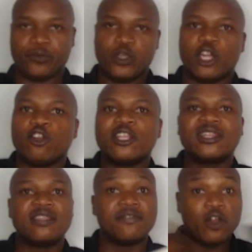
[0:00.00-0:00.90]
You had
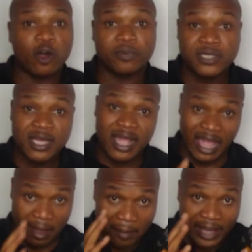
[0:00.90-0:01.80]
not developed
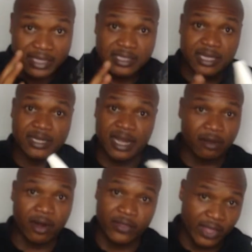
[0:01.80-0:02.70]
a mindset
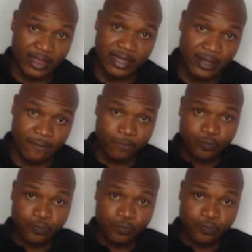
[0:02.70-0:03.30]
around that thing.